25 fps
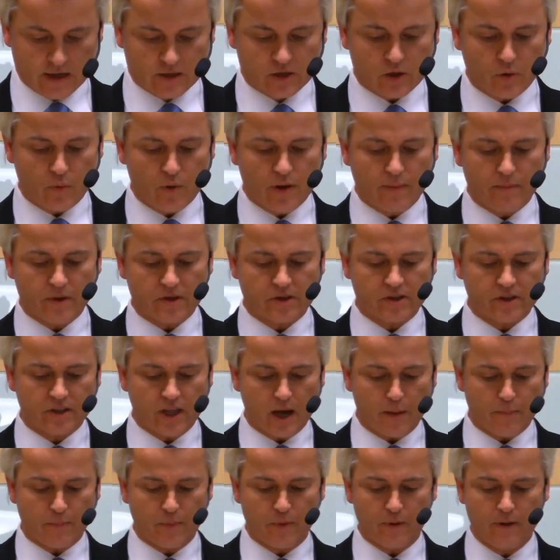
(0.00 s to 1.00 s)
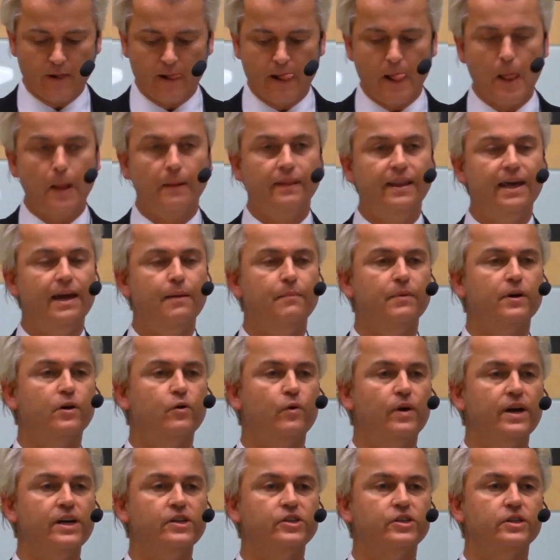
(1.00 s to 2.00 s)
So we must stop the
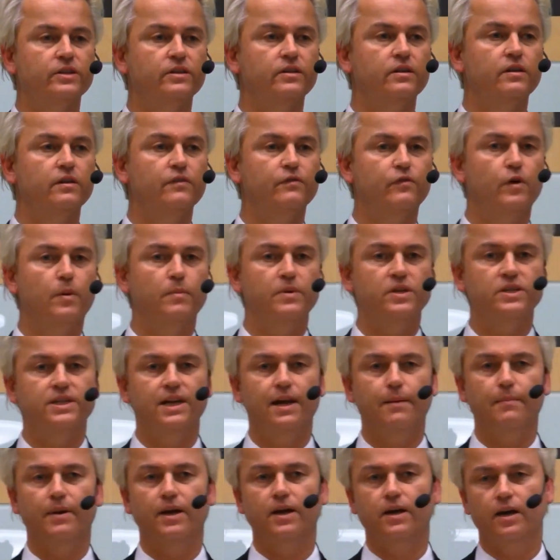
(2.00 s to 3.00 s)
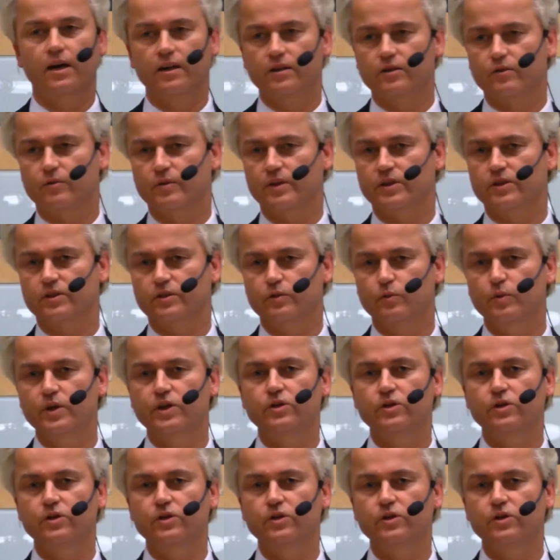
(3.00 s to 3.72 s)
immigration from Islamic countries.